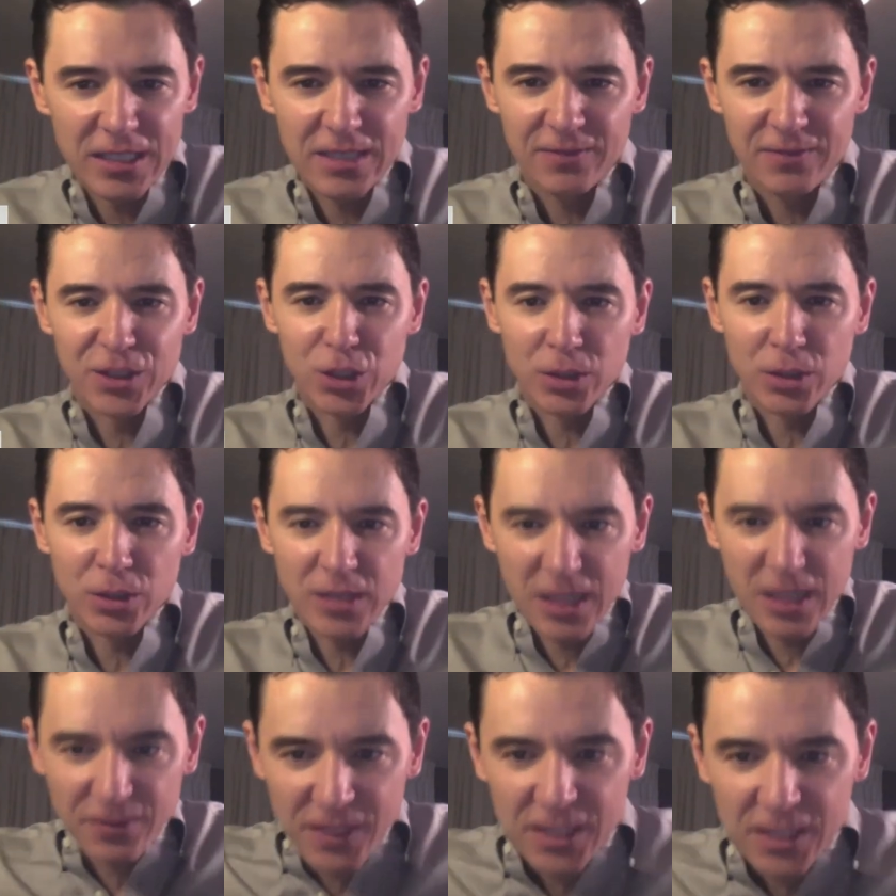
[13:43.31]
even. So
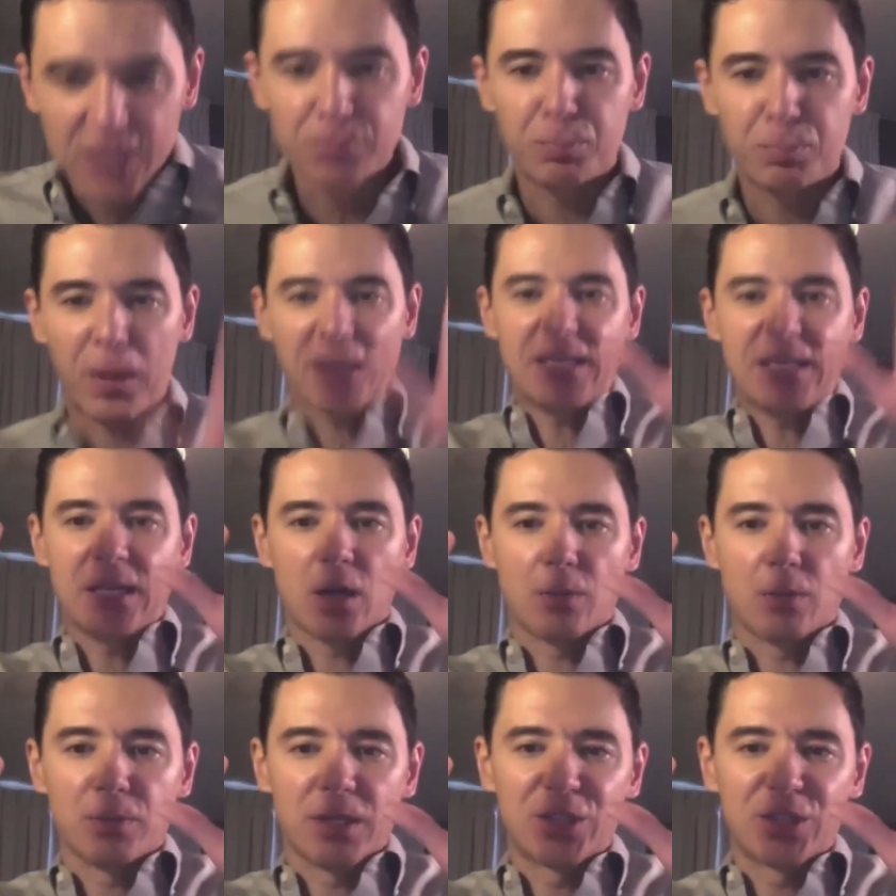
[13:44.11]
instead of spiking
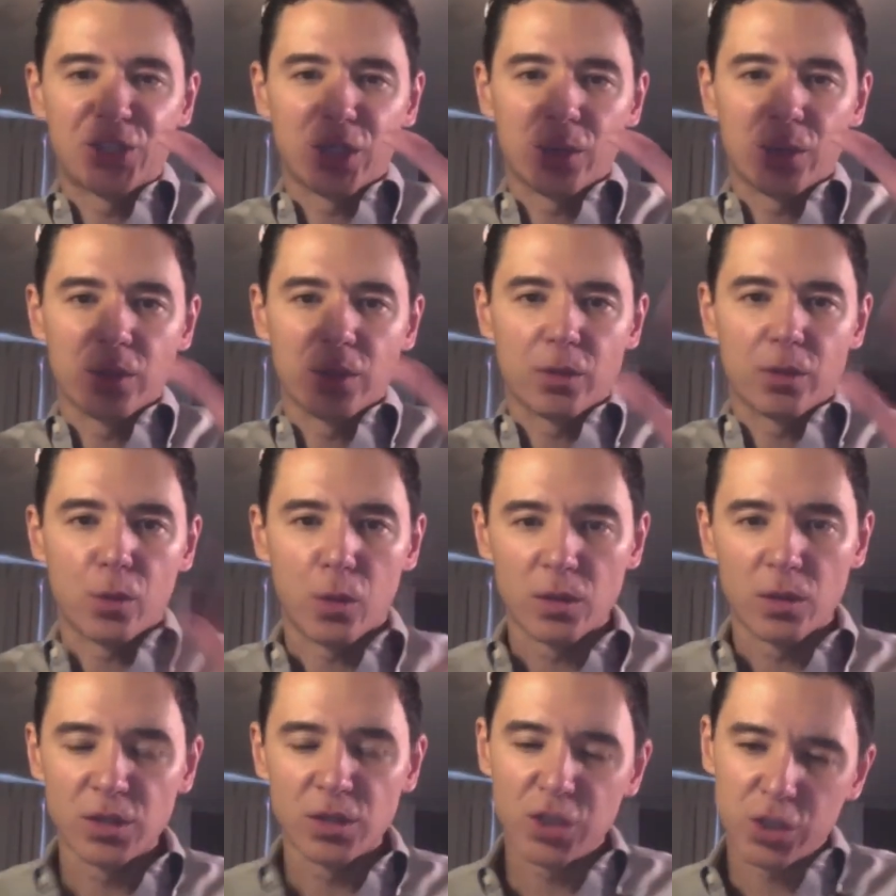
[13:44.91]
our blood sugar with
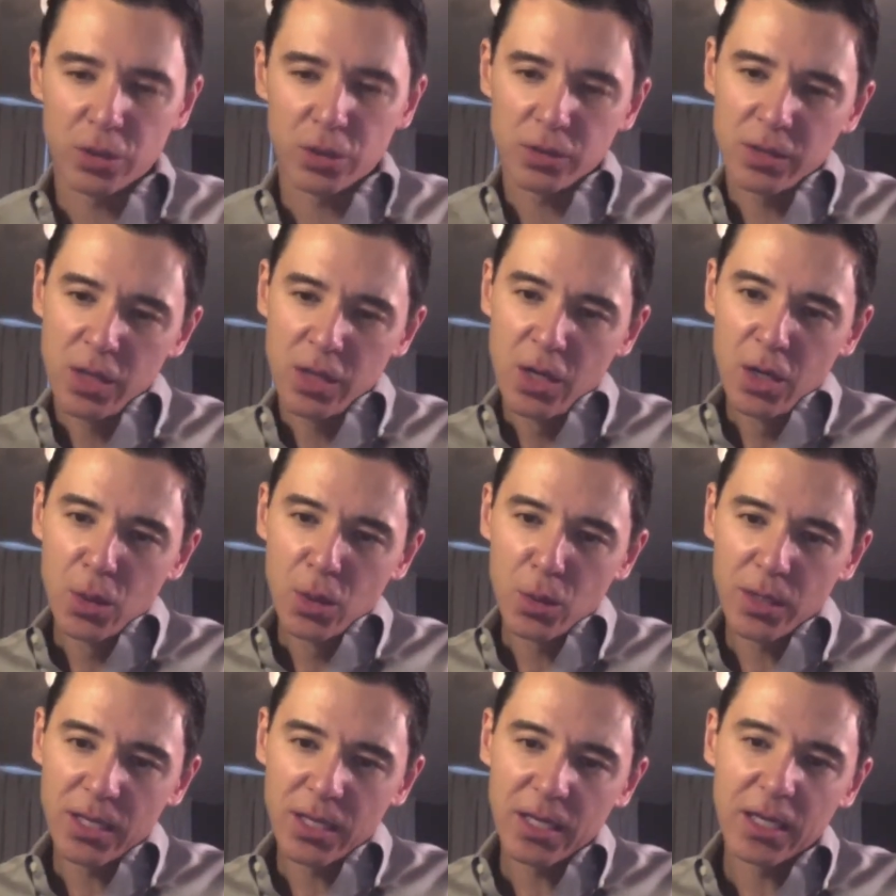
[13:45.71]
orange juice,
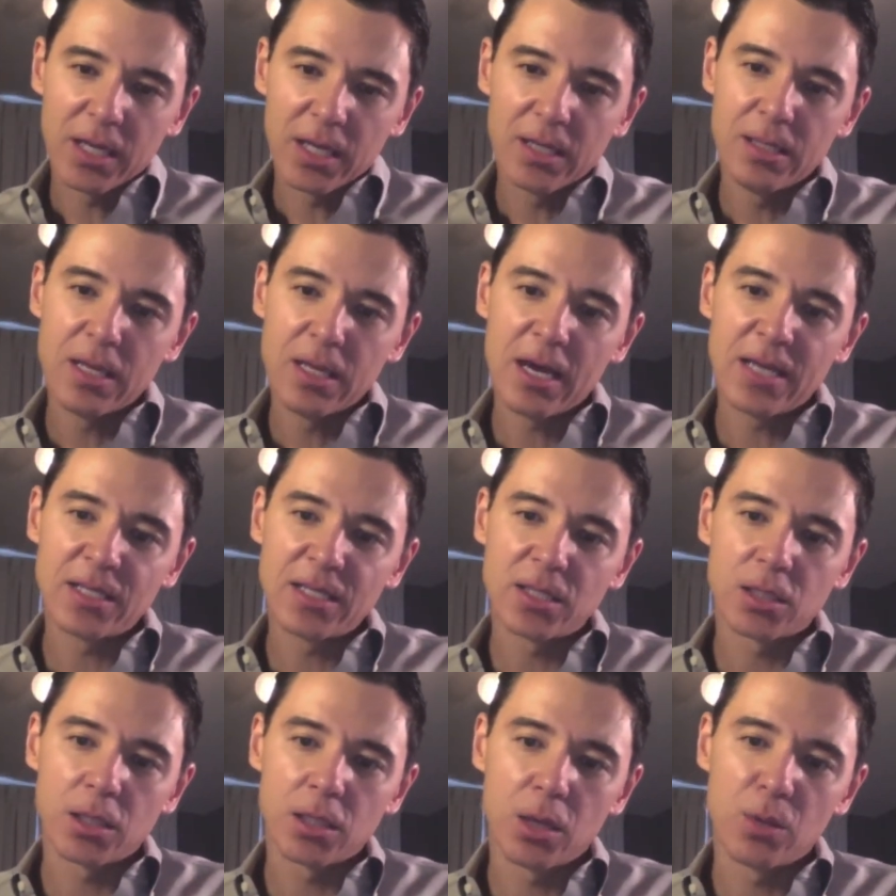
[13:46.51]
we're getting a
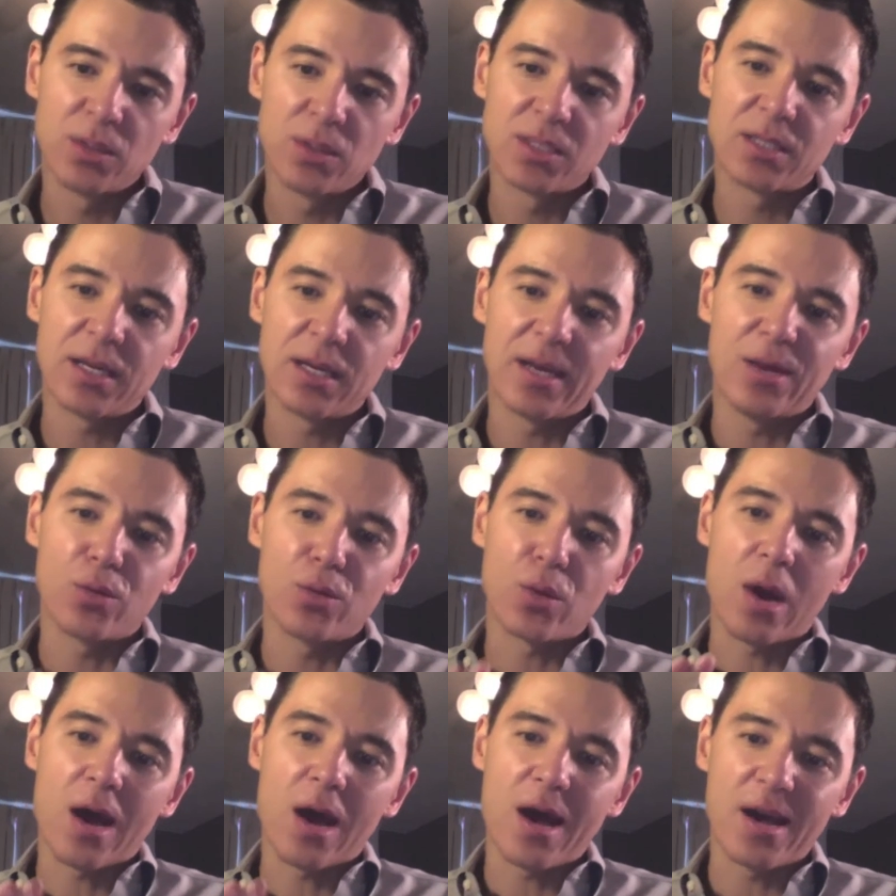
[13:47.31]
nice slow and steady
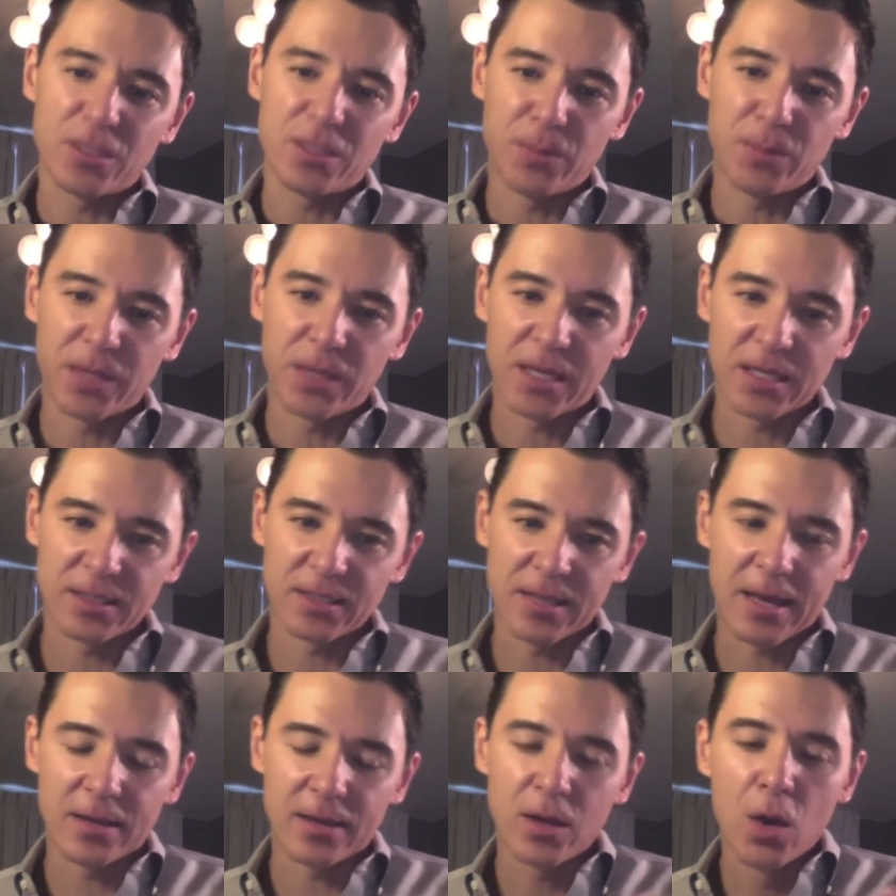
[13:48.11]
rise because
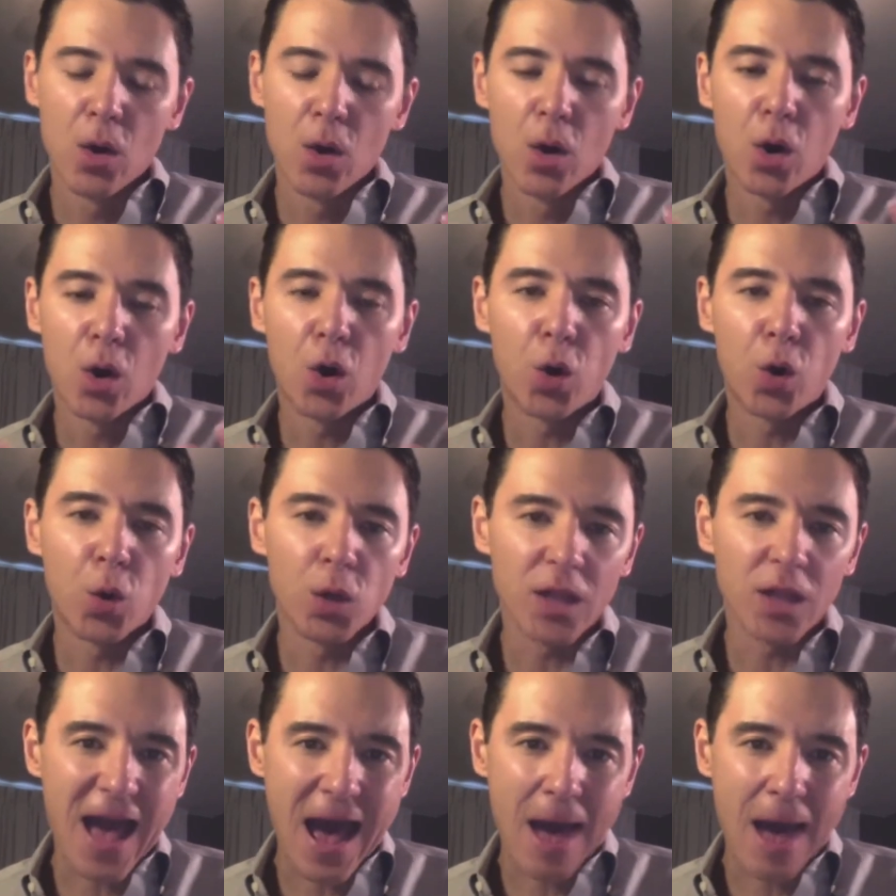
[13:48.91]
that
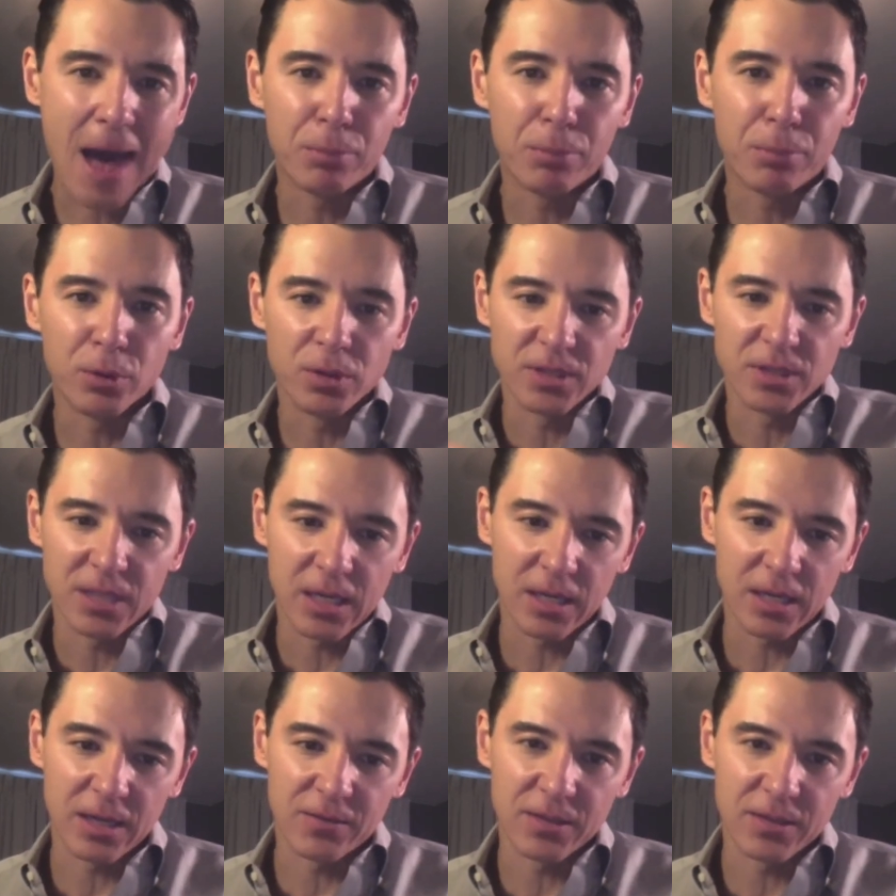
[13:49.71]
whole apple is going
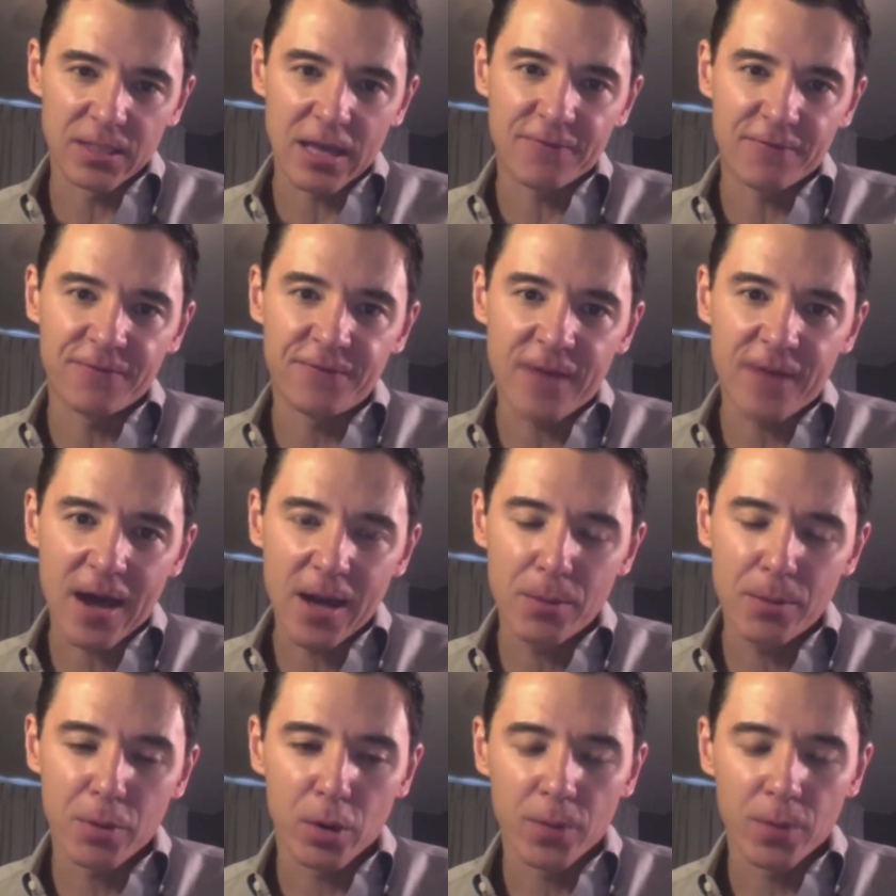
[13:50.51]
to give us that
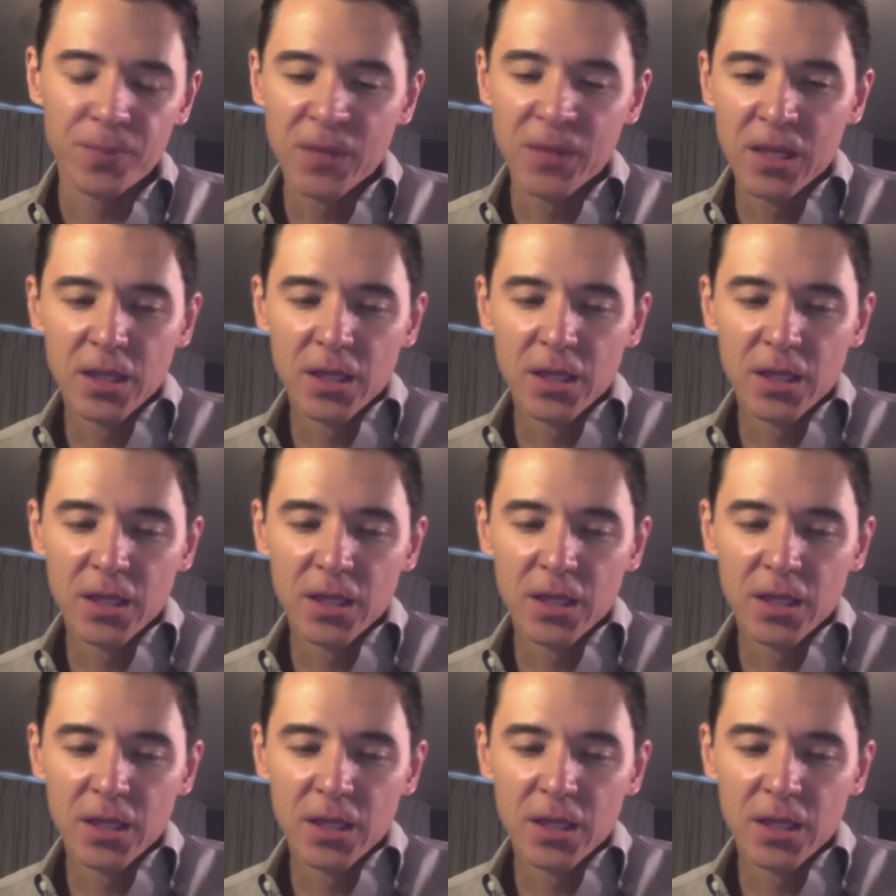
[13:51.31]
fiber.